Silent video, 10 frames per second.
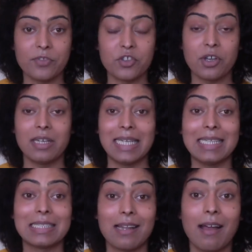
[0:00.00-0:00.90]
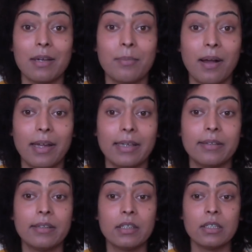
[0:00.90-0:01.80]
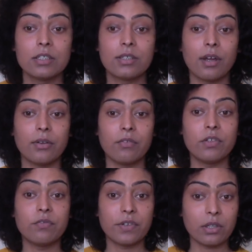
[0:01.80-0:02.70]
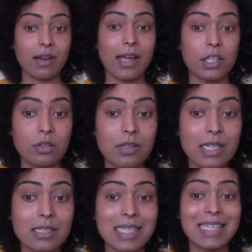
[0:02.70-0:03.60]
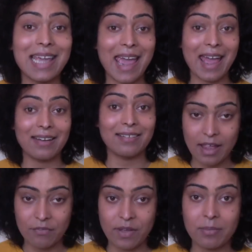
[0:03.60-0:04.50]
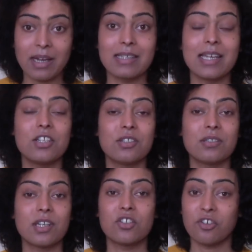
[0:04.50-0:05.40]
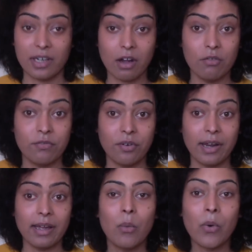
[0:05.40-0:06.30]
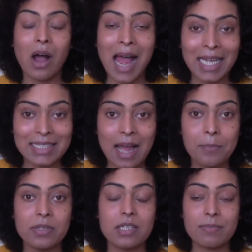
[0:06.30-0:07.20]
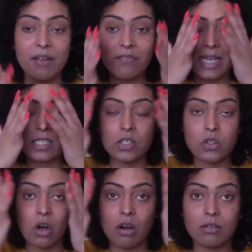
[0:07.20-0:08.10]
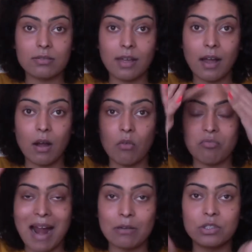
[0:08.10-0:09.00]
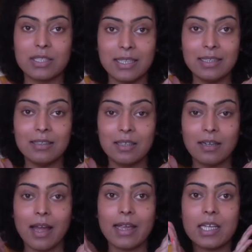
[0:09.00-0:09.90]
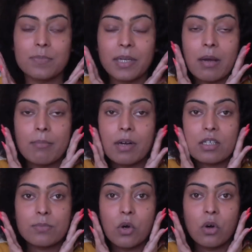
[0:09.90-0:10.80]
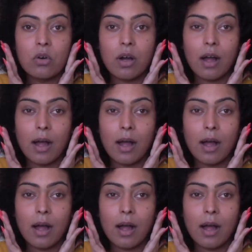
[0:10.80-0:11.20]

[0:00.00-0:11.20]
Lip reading: journey is like mine. So if you feel like you need to get a feminization surgery, go for it. What has happened is my face has got rounder, like it's become much more